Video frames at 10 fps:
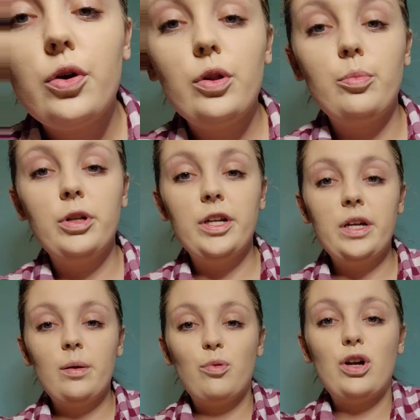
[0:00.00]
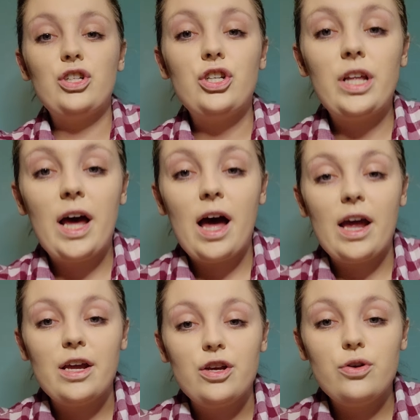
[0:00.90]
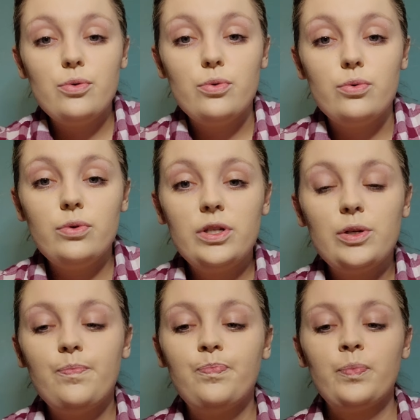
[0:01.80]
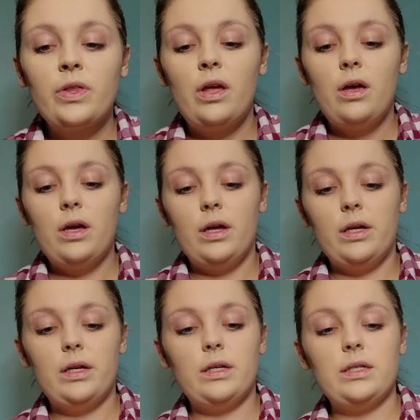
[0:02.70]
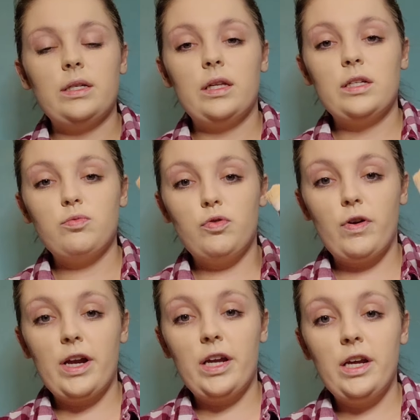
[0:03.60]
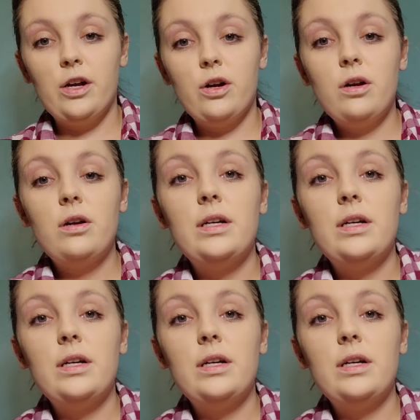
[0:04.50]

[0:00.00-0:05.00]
the blending brush that I use is this one right here.